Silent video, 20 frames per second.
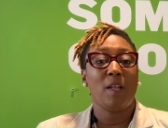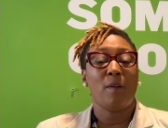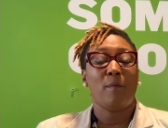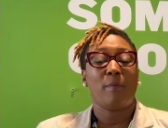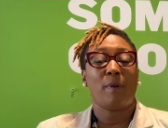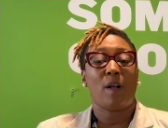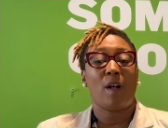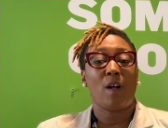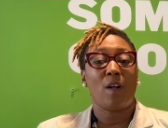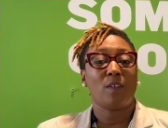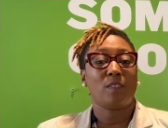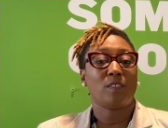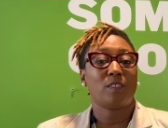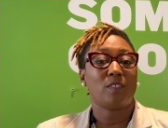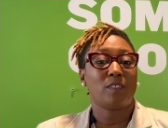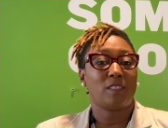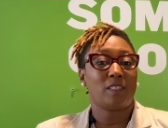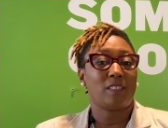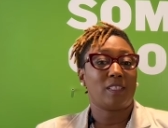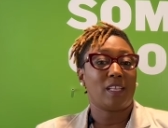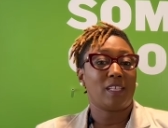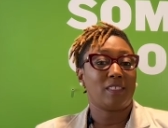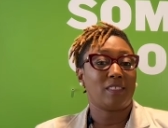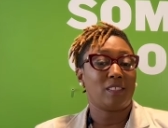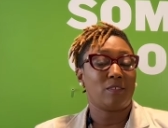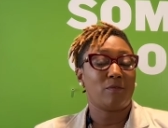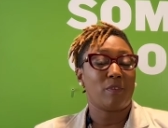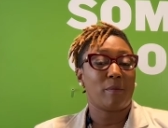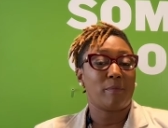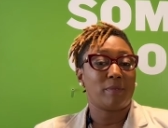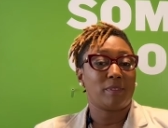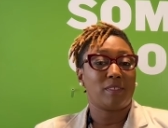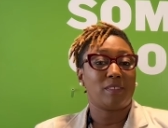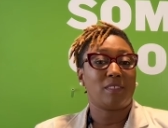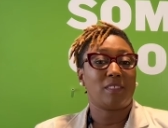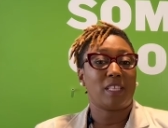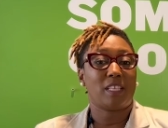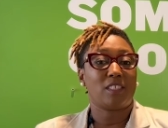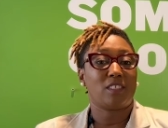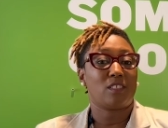but also that they see
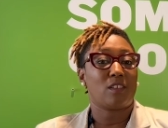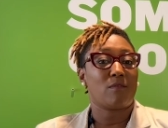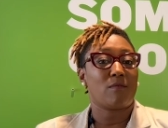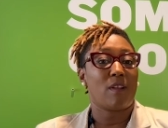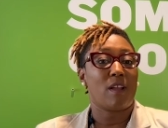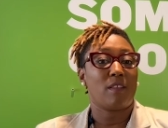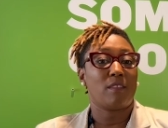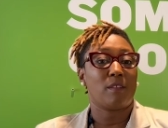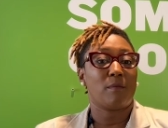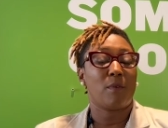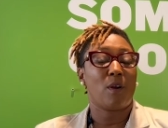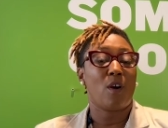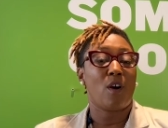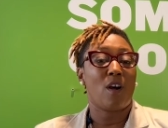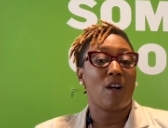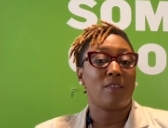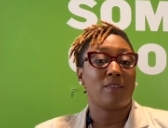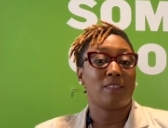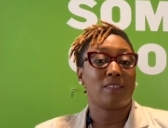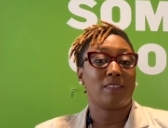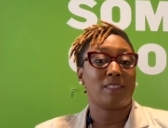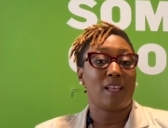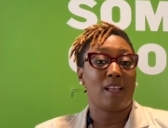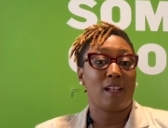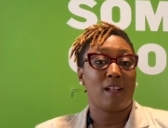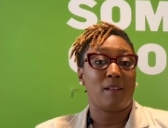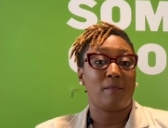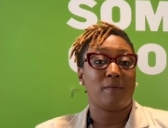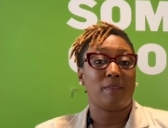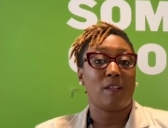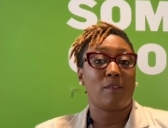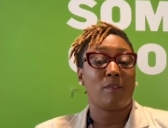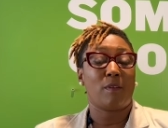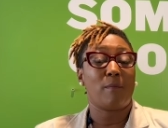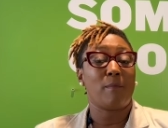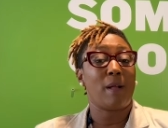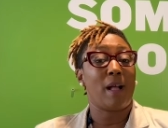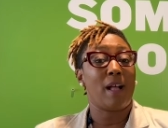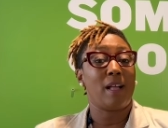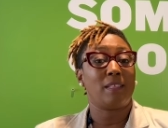representation around them all the time. That
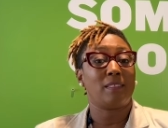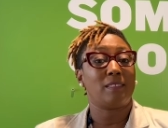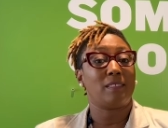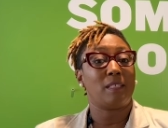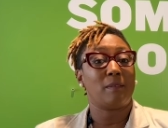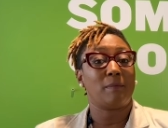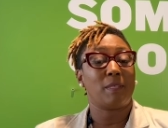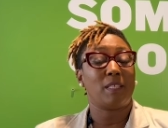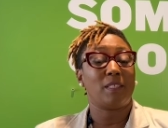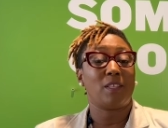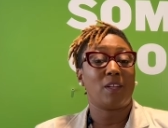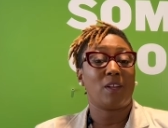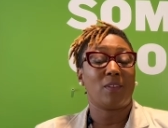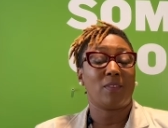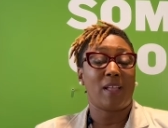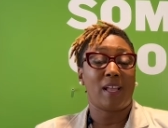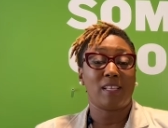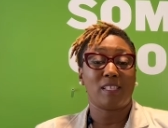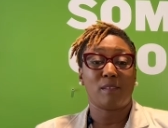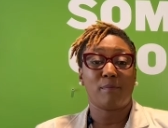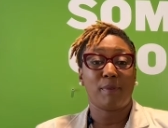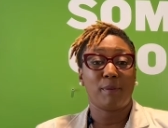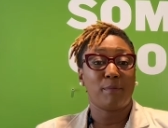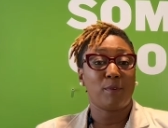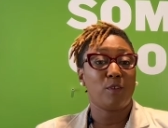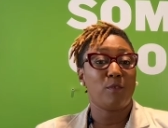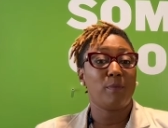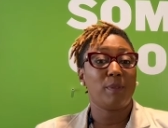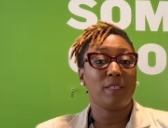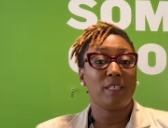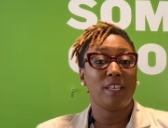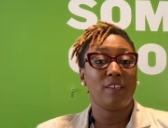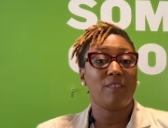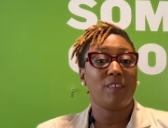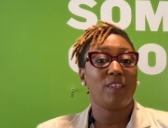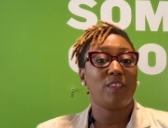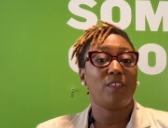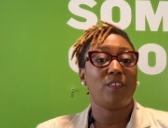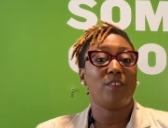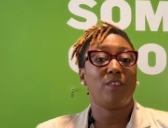reminds them that there are lots of people who believe
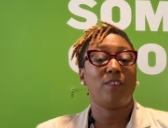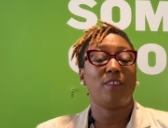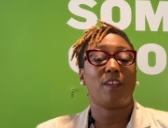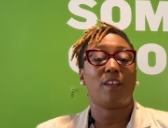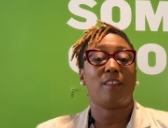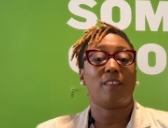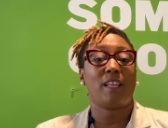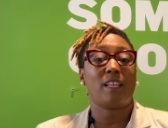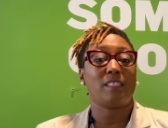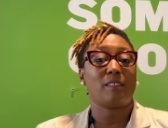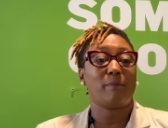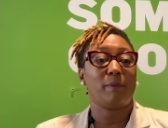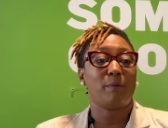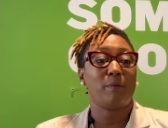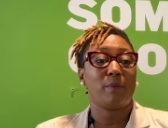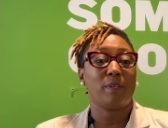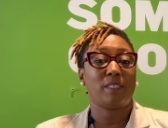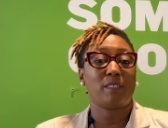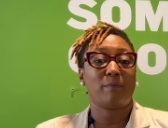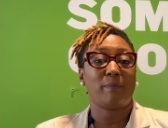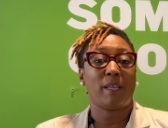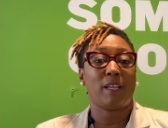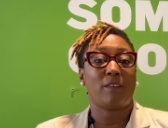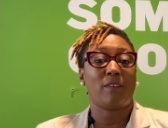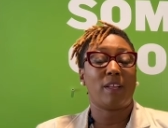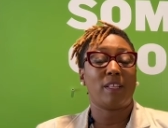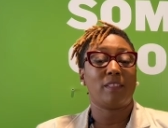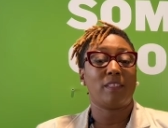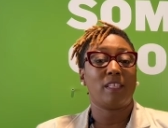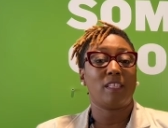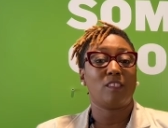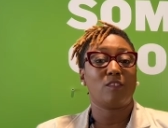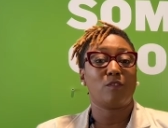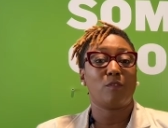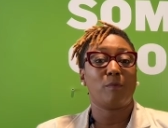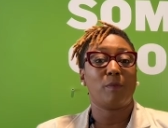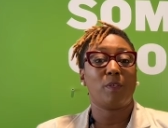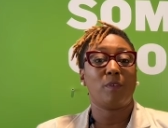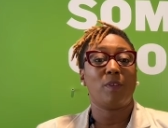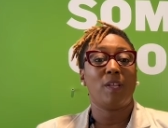in you, there are lots of people who expect great things
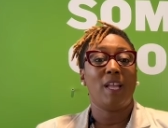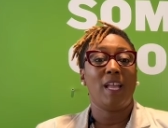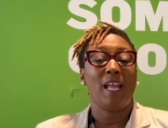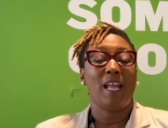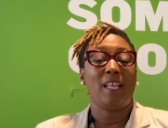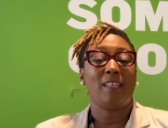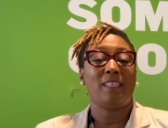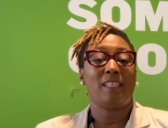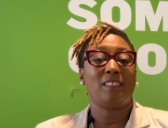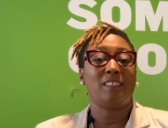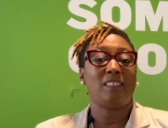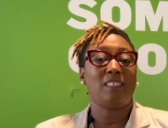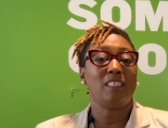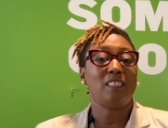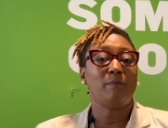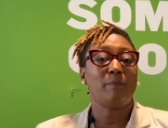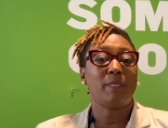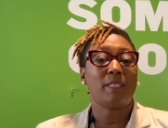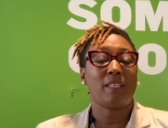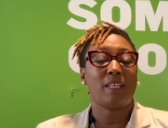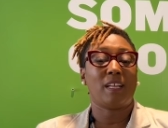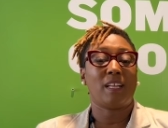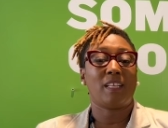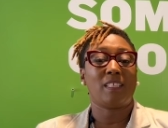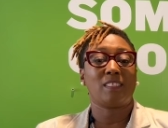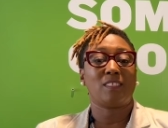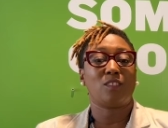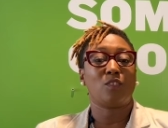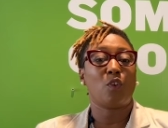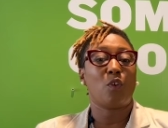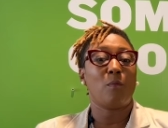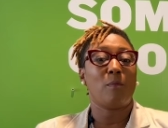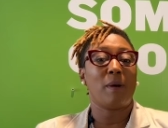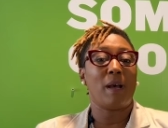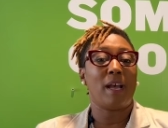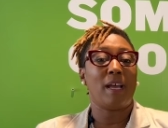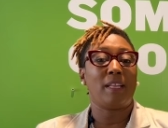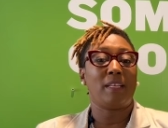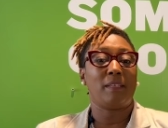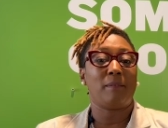from you, and that just because
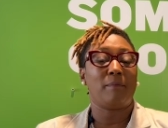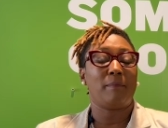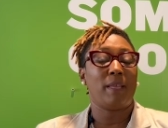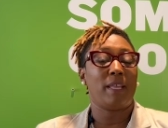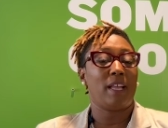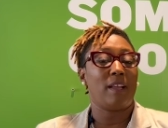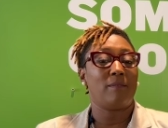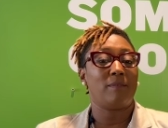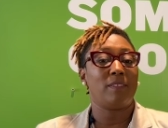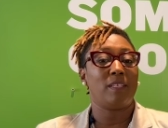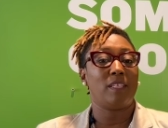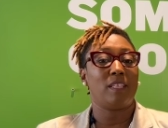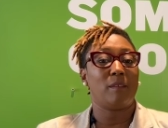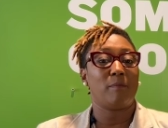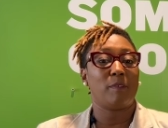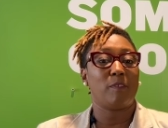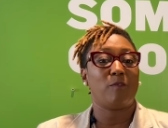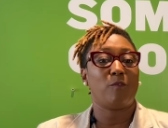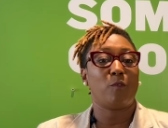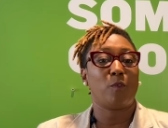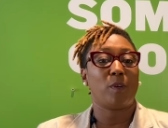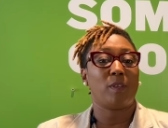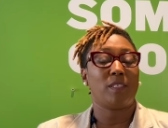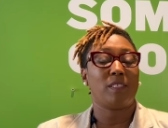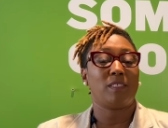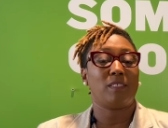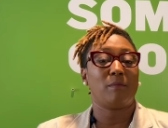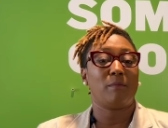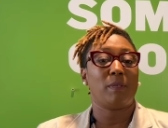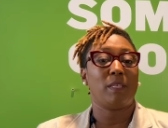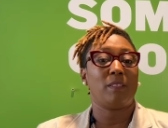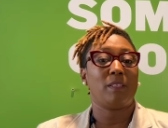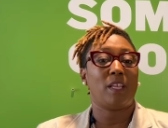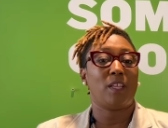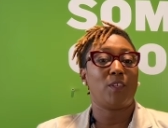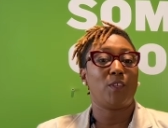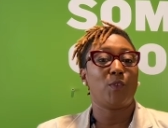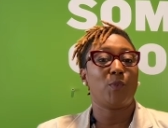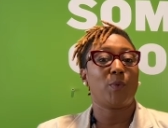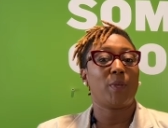nobody may have done it before doesn't mean
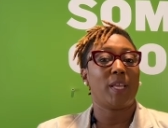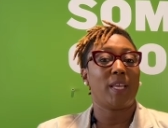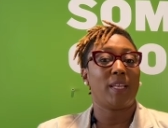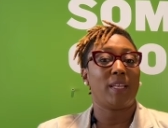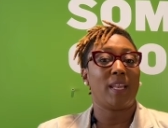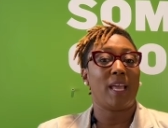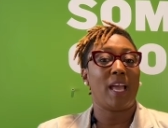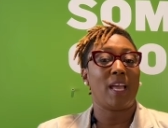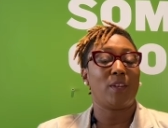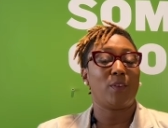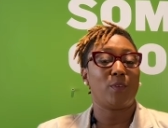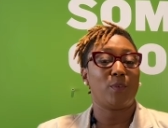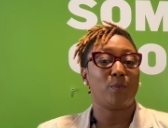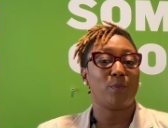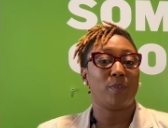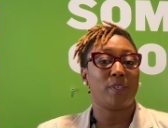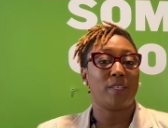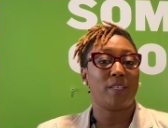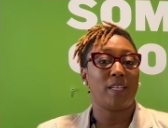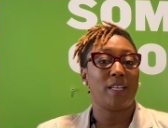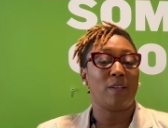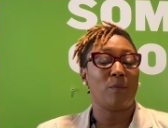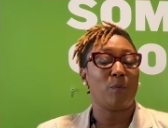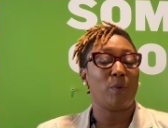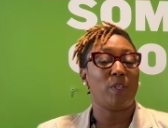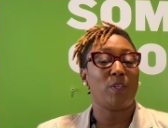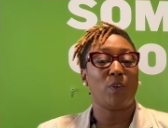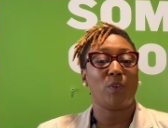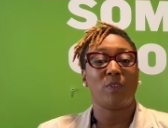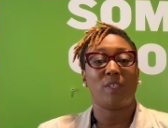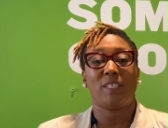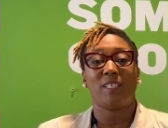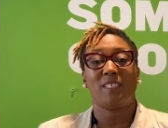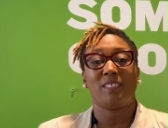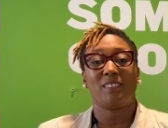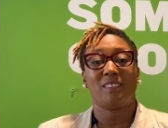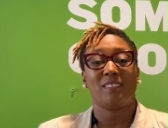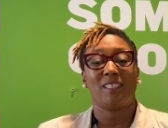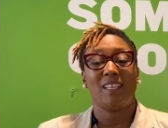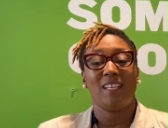that you cannot do it. And we know that it's